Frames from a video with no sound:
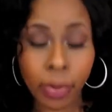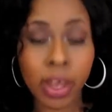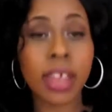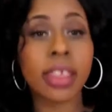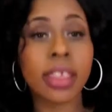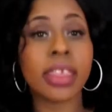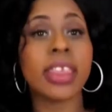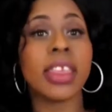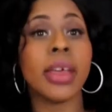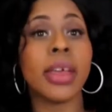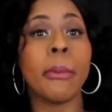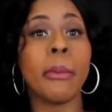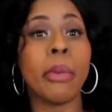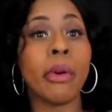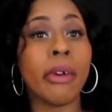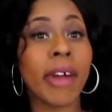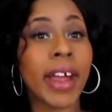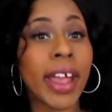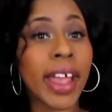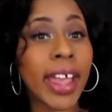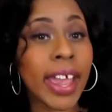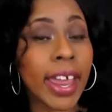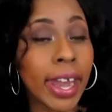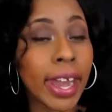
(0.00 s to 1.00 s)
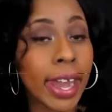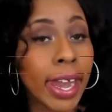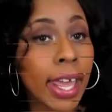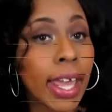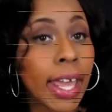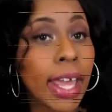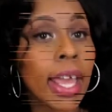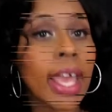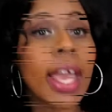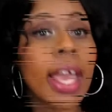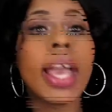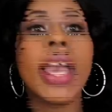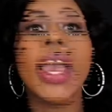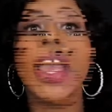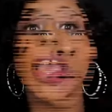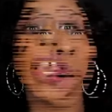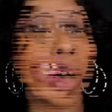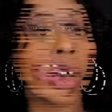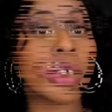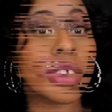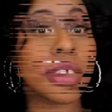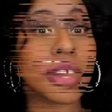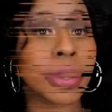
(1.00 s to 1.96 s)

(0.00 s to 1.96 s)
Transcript: but the brand is Buxom.